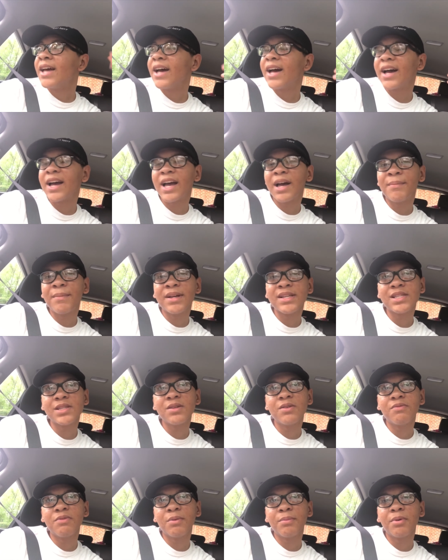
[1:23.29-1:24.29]
I got my
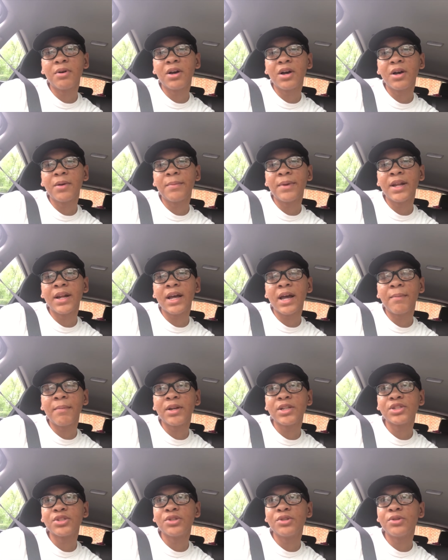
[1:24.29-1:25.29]
suit for prom and I got
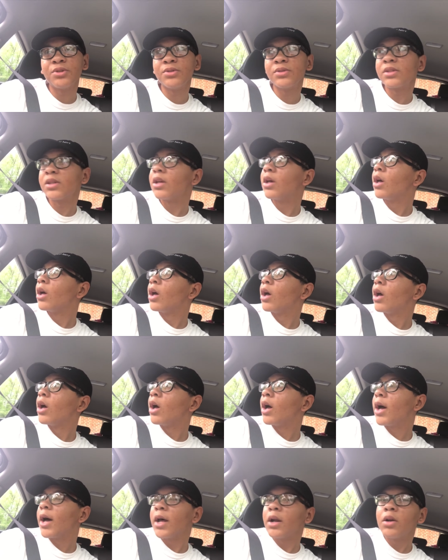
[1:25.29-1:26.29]
my shoes.
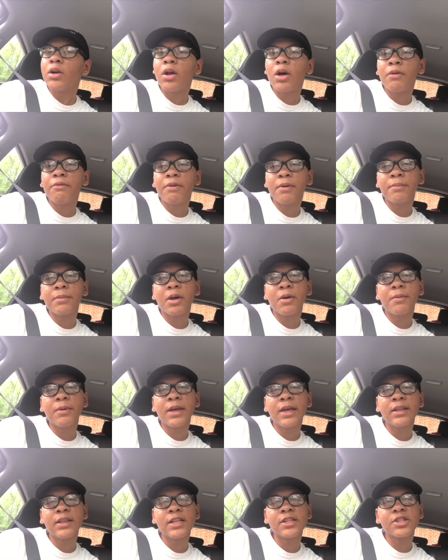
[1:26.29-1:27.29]
I don't know if I'm going to
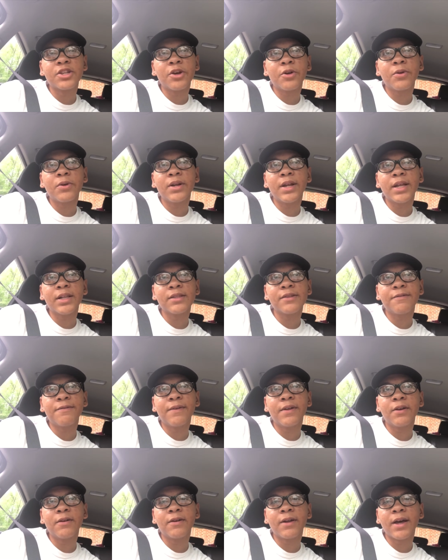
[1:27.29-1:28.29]
get this turtleneck to
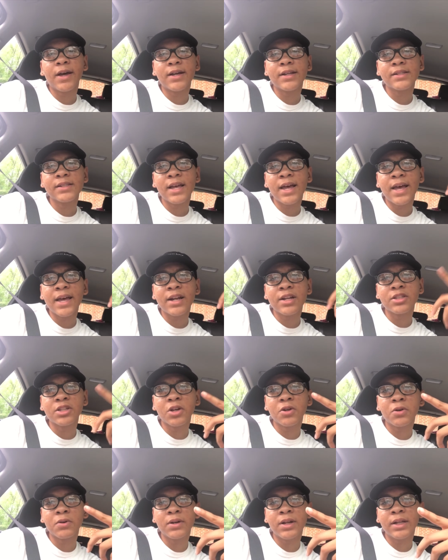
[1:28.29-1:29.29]
fit or not, because I had a
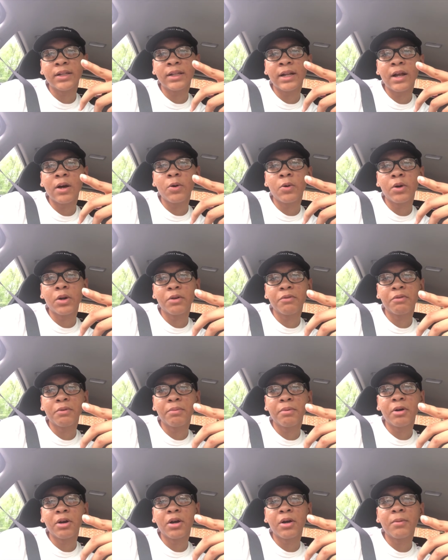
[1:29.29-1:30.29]
turtleneck that I ordered for
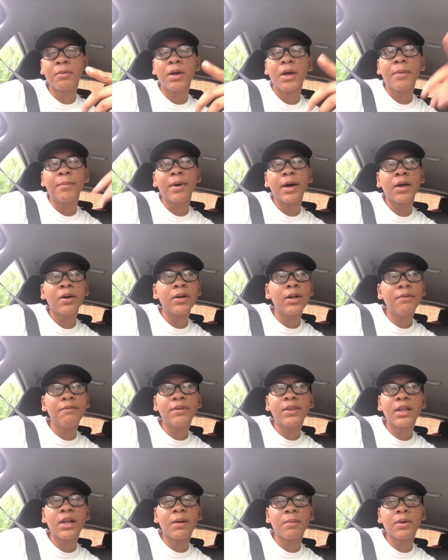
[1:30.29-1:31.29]
prom, but I don't
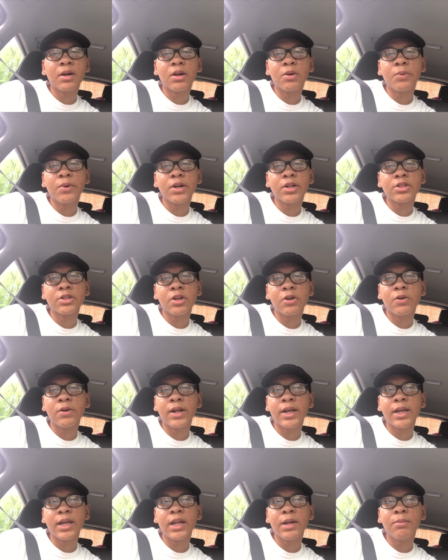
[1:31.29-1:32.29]
even think I'm going to wear the
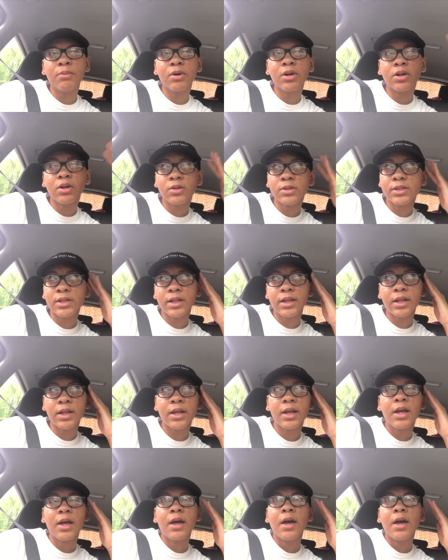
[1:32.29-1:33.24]
turtleneck anymore, no telling.